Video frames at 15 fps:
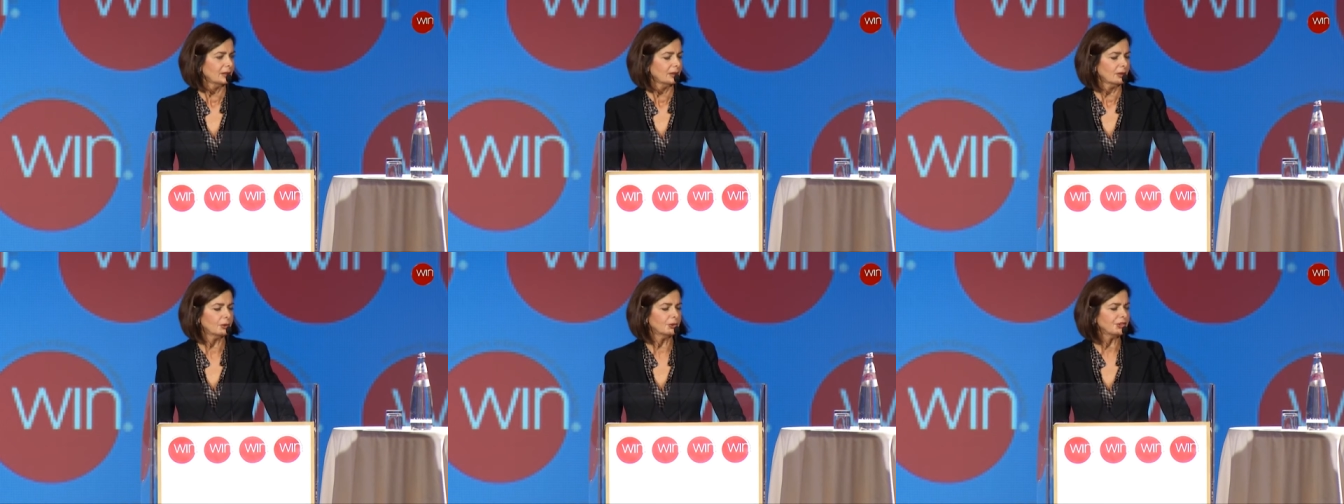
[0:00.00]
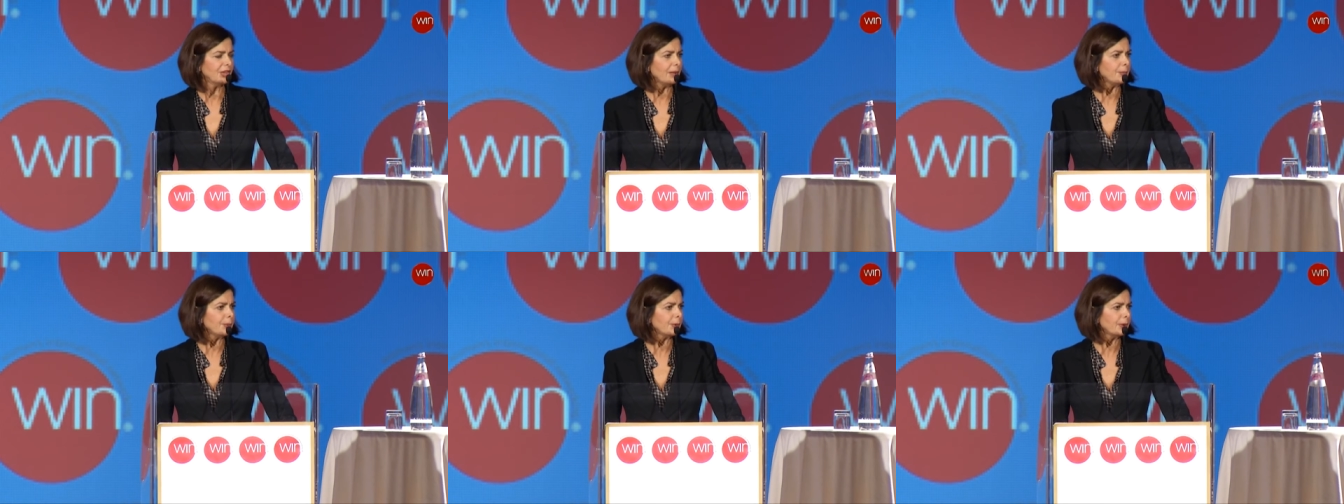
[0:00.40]

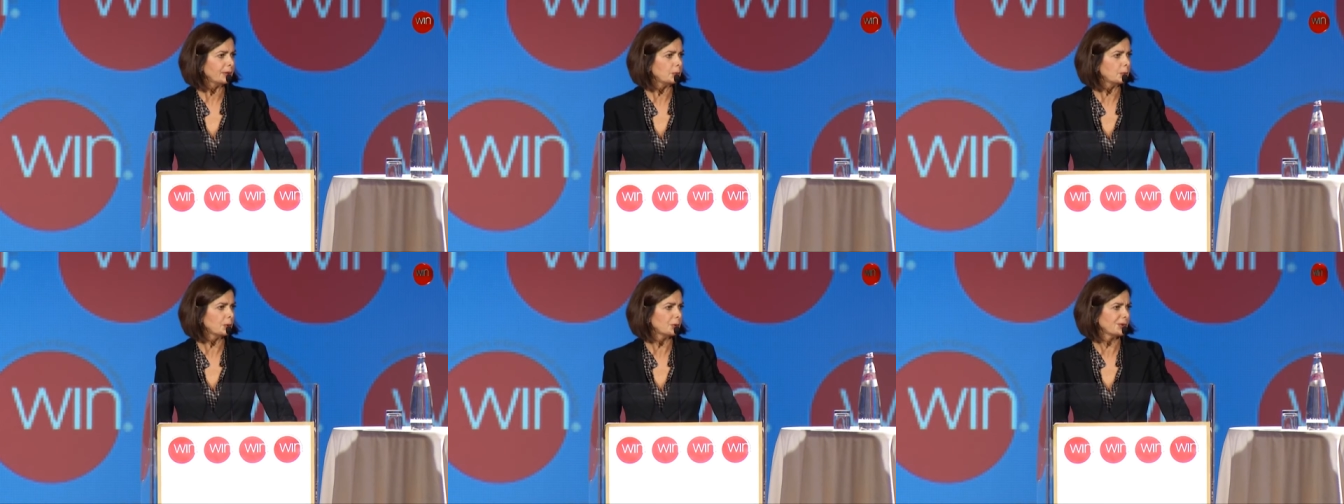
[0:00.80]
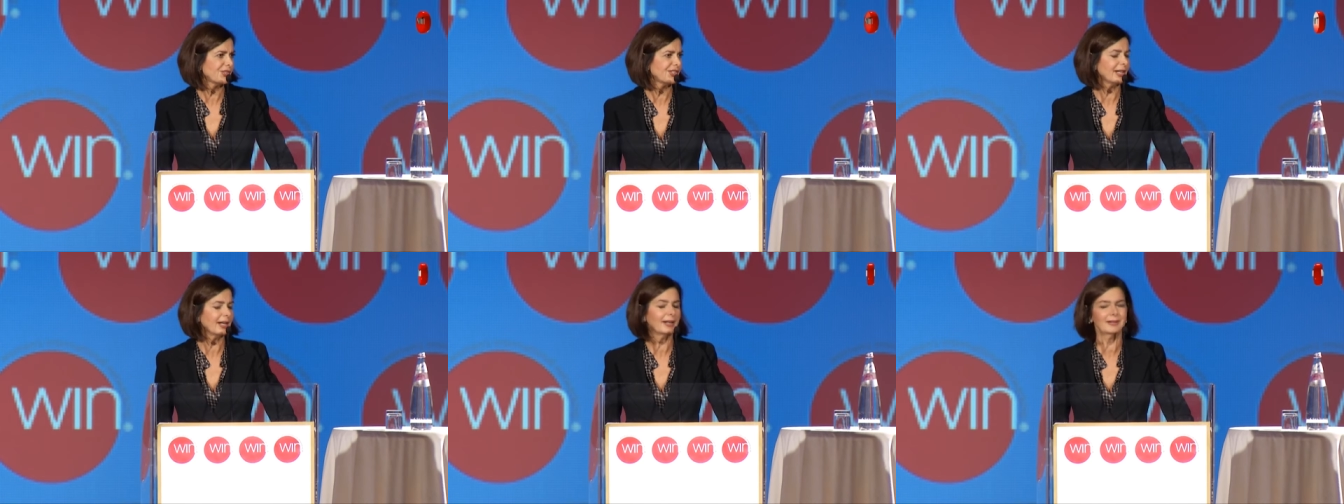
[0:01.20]
Contemporary
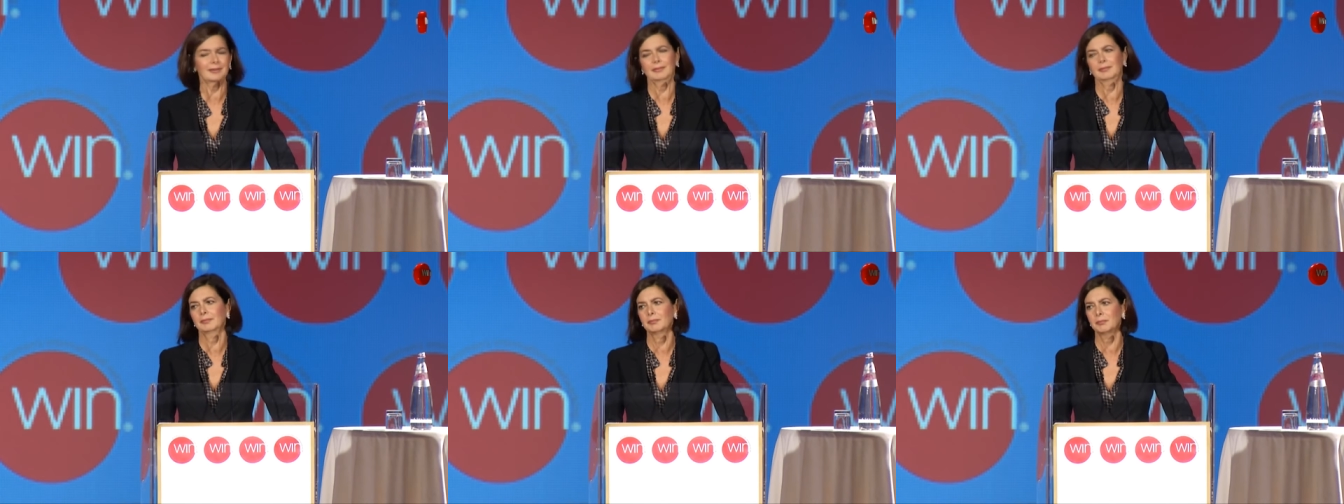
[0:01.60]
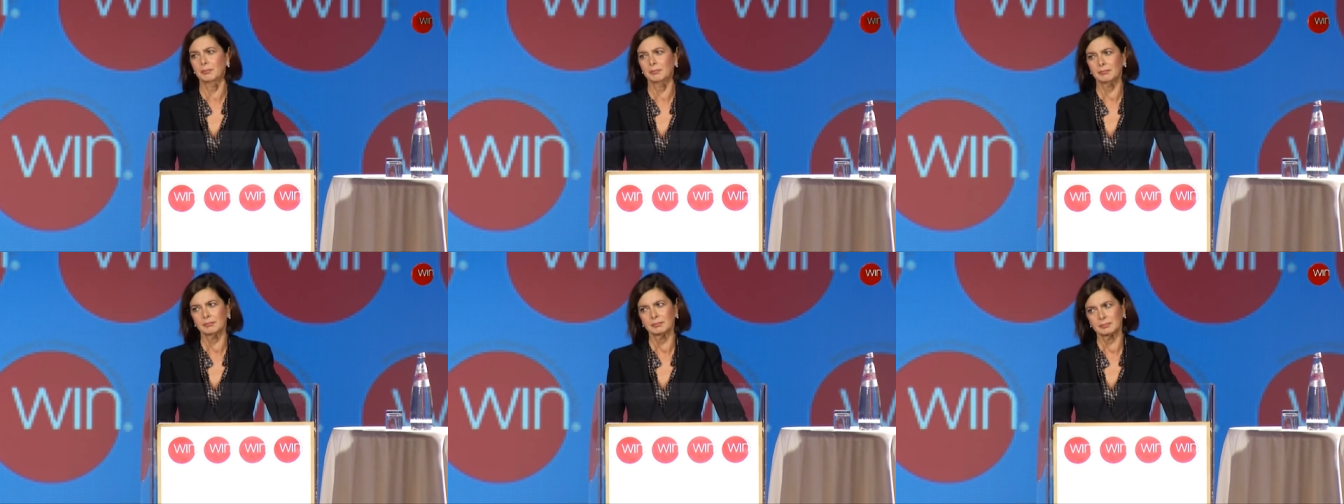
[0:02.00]
wars are
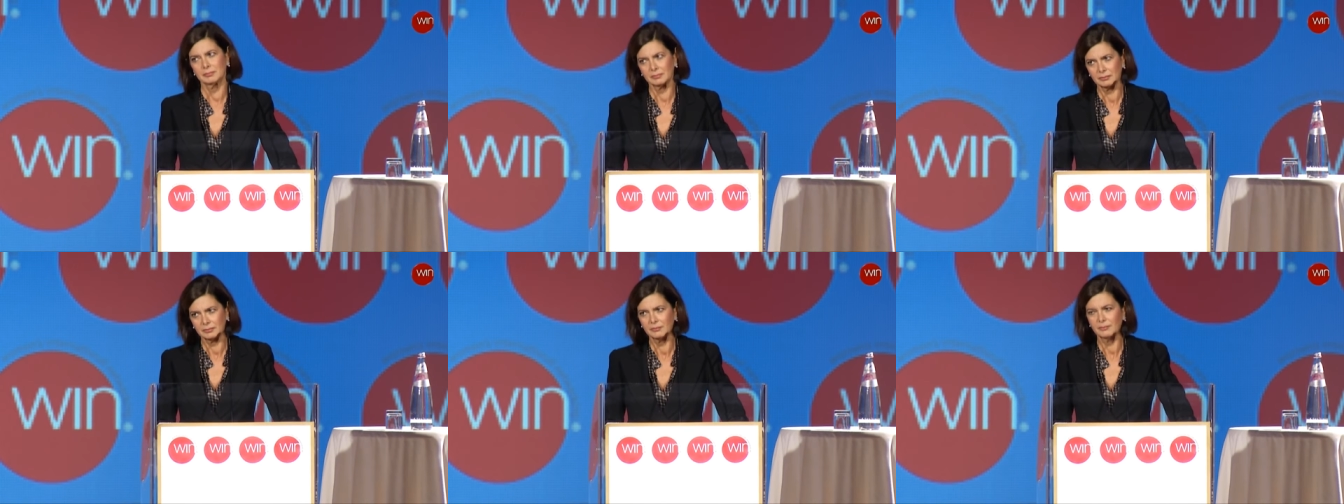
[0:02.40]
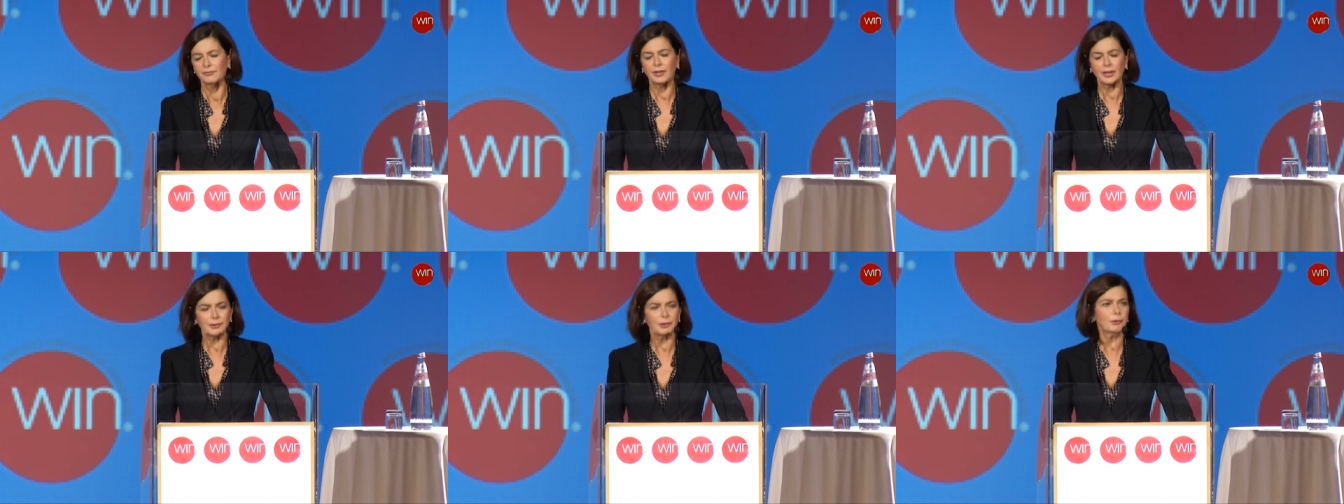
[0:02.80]

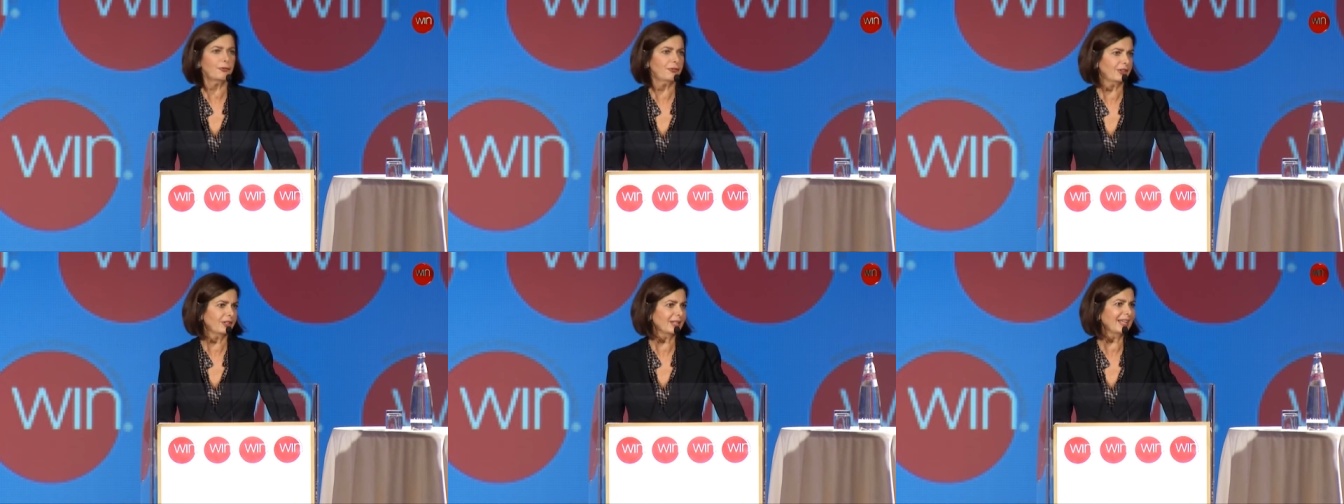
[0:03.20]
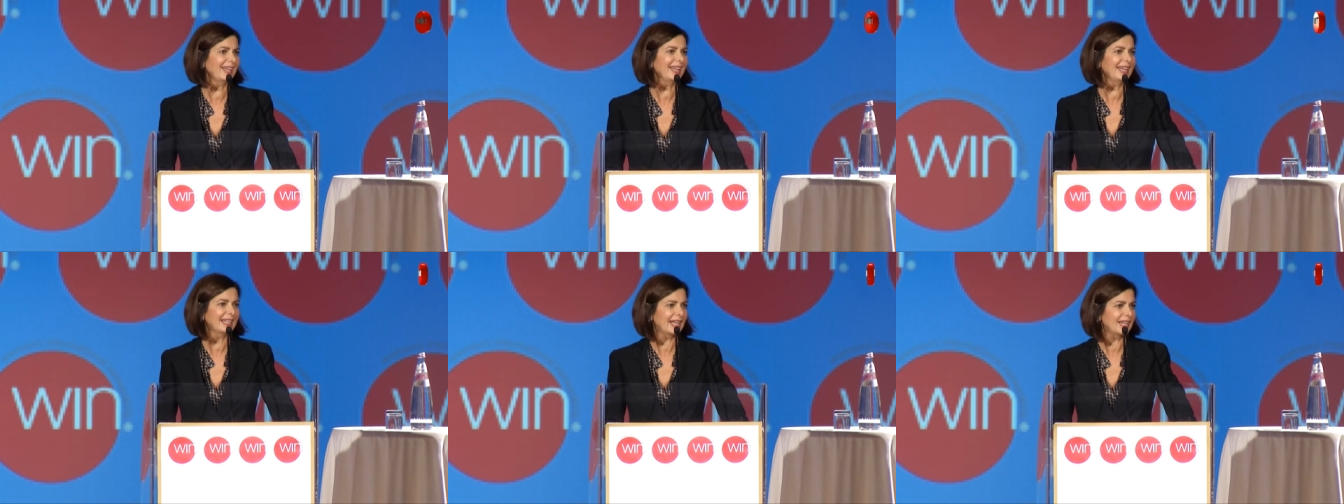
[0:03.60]
very often
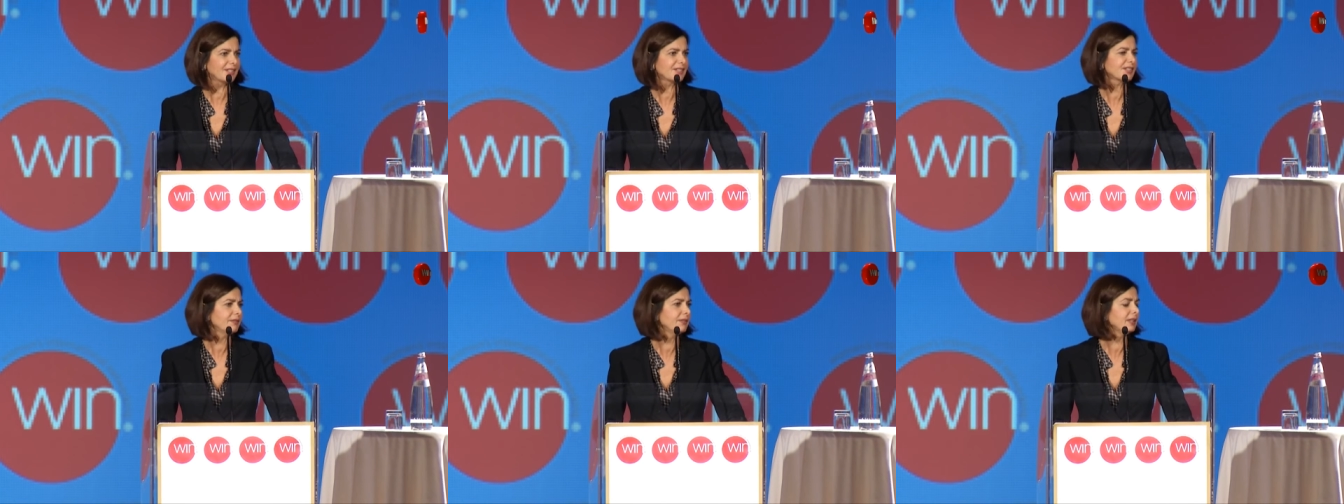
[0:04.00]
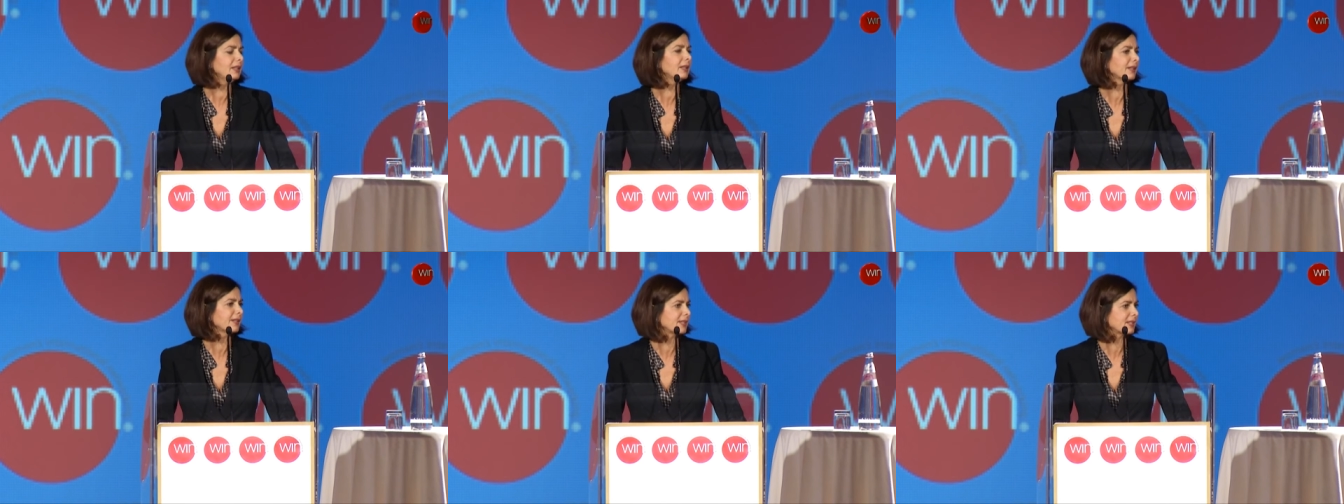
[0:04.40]
against
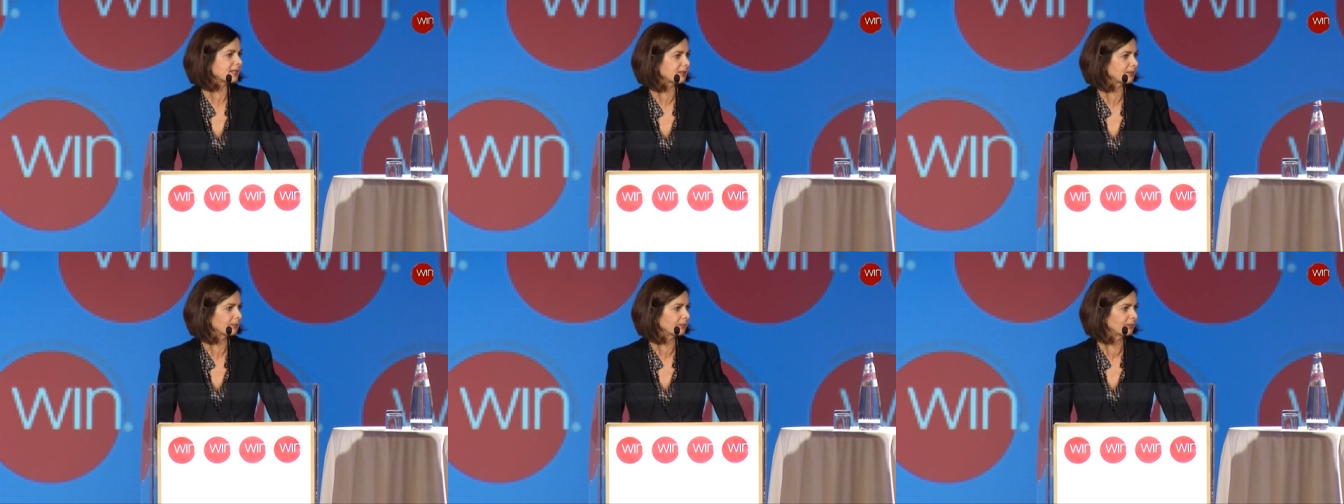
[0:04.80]
civilians.